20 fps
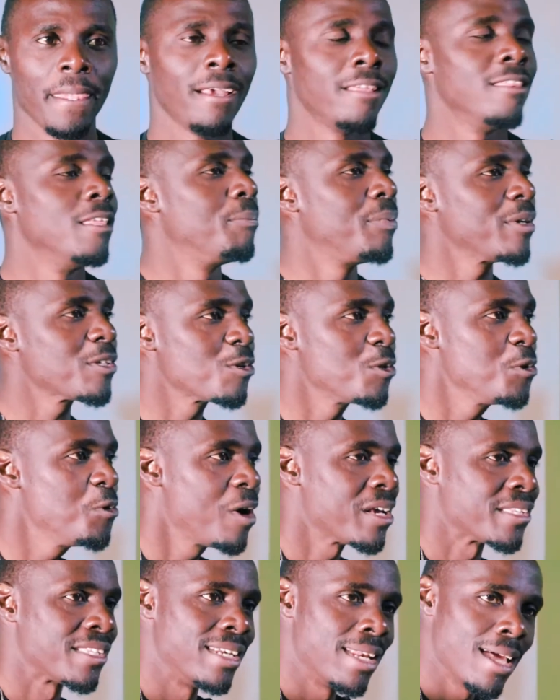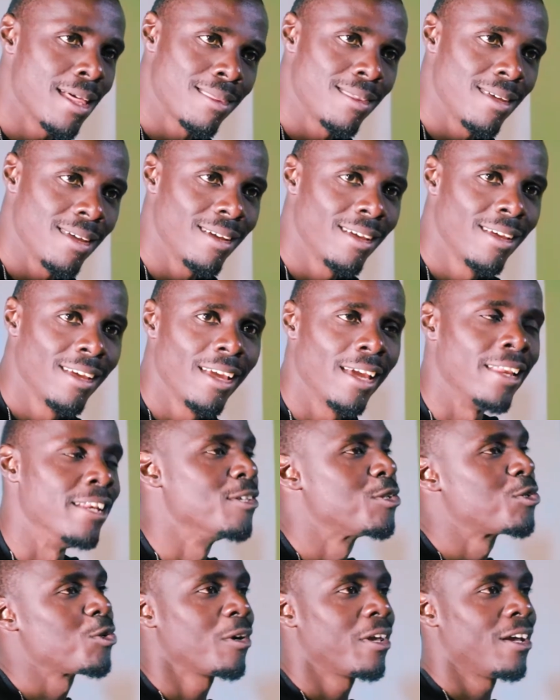The person who has nothing and
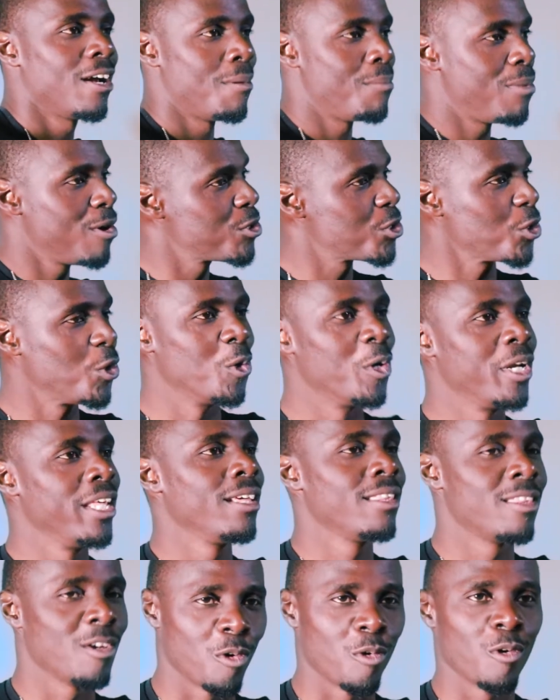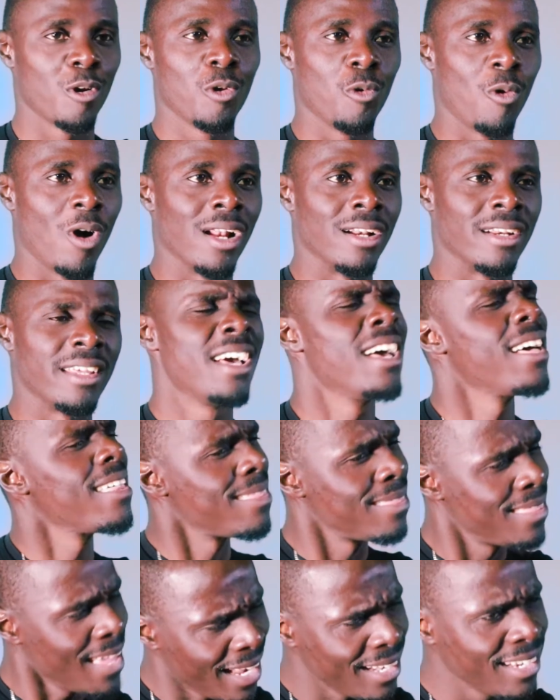is talking about owning the whole world.
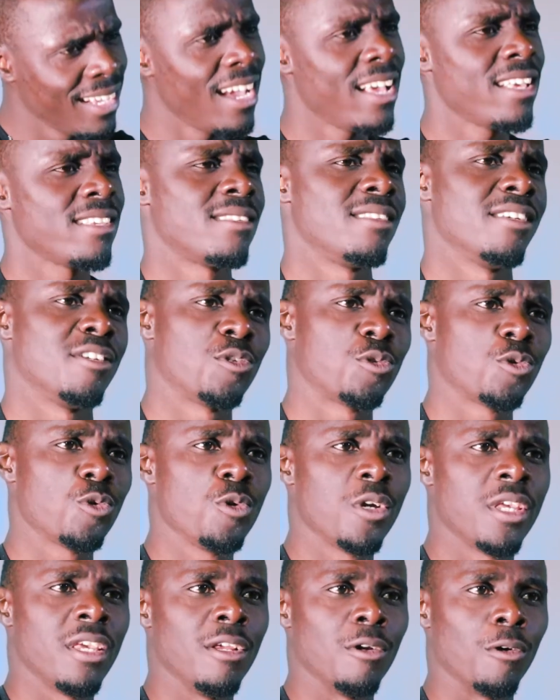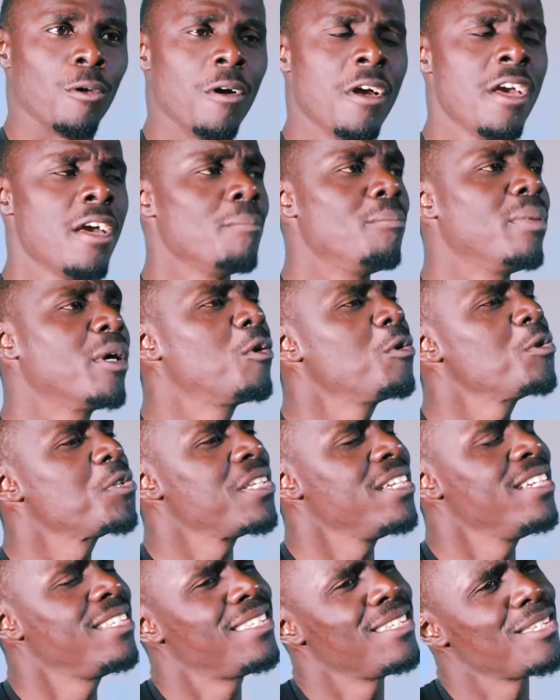That guy is the true hero, because
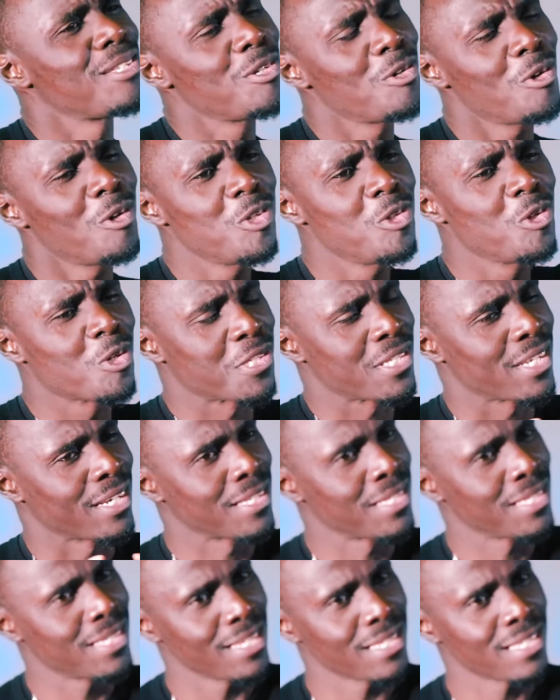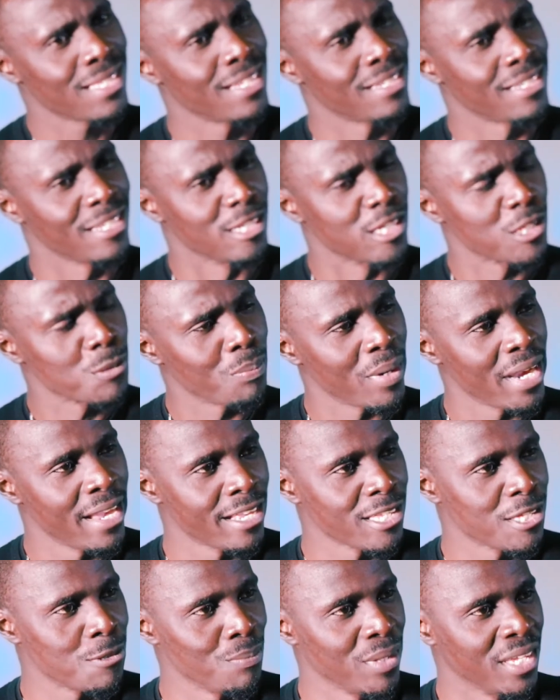it is not your success that
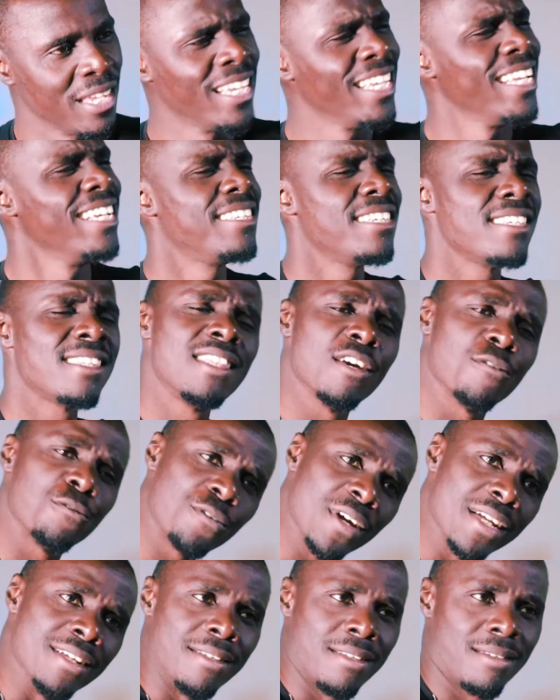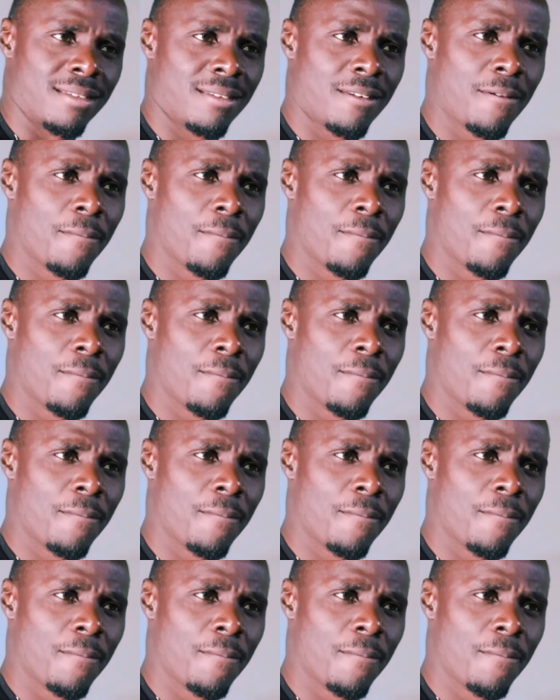inspires me. It is the fight.